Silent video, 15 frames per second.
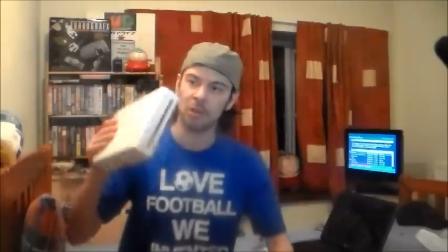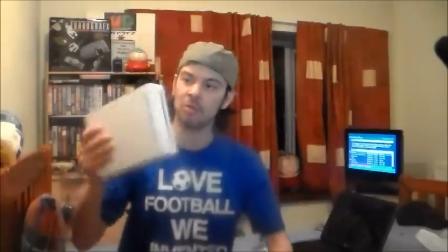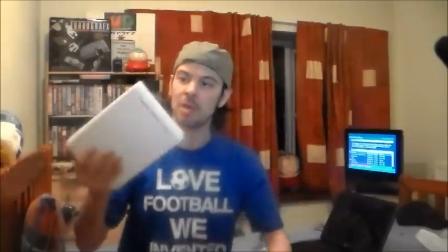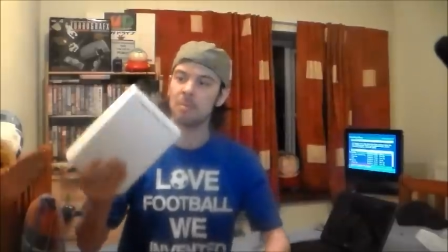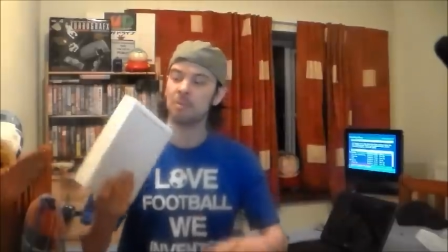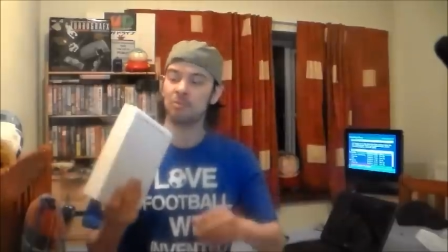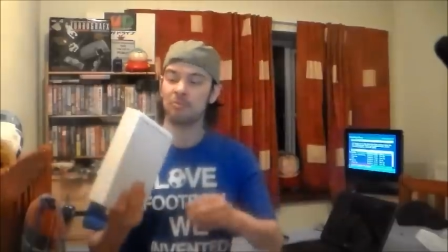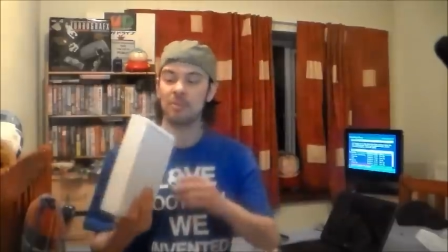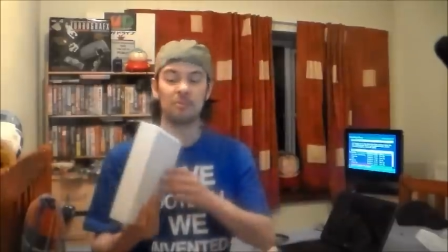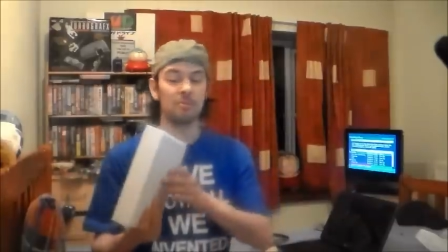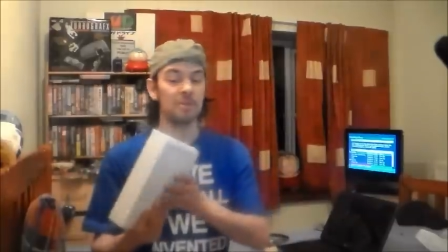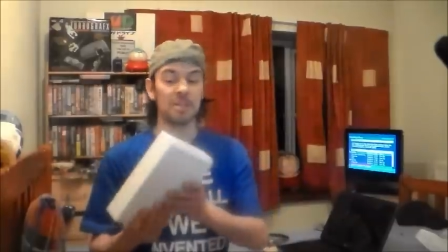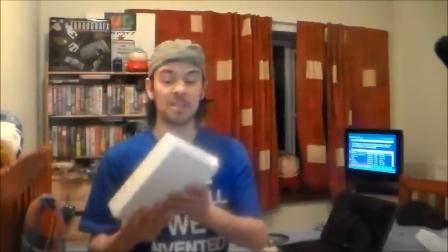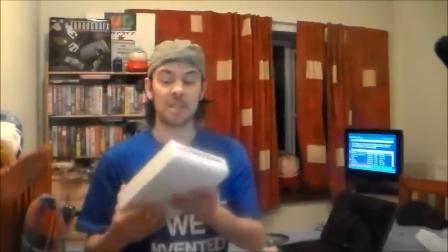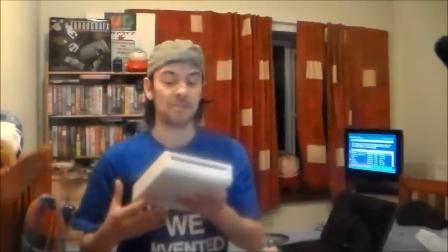So number three
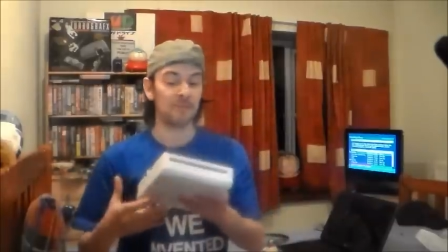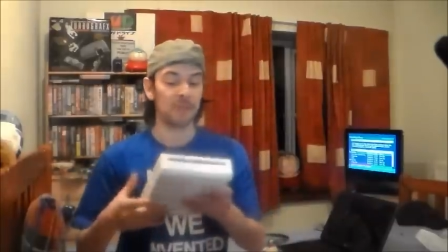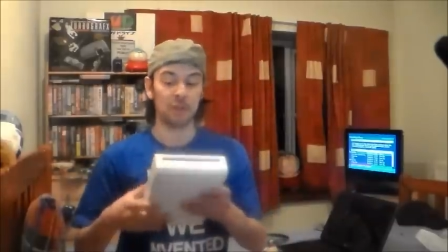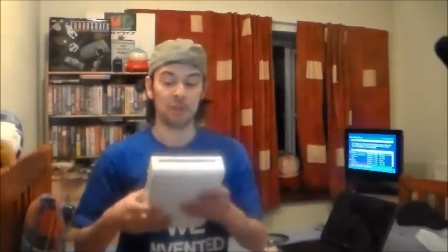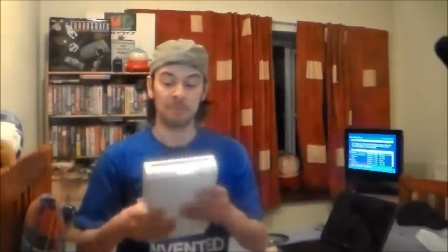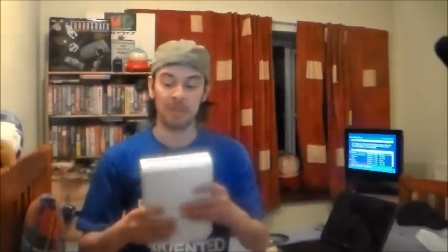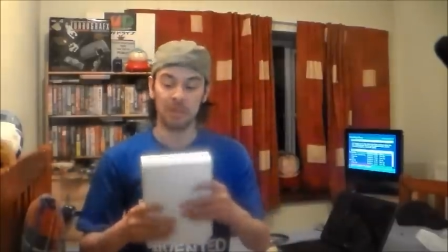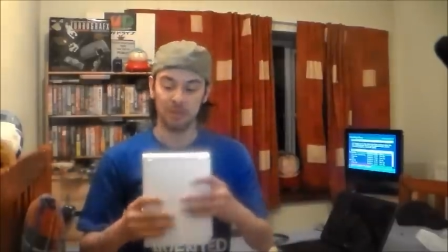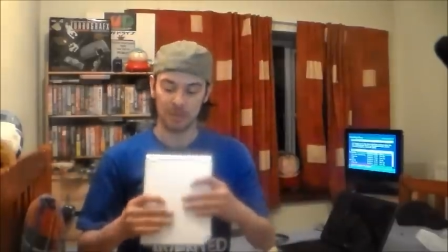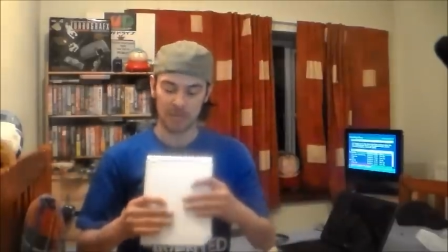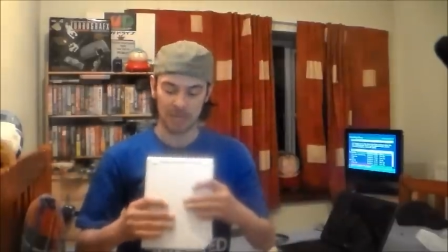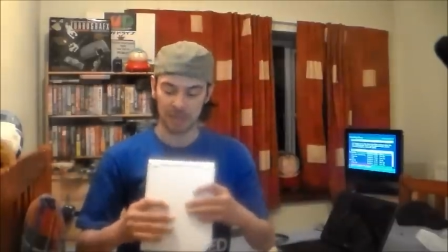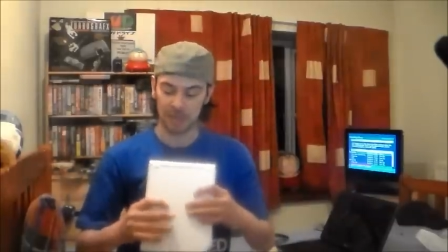for me is definitely got to be the Wii.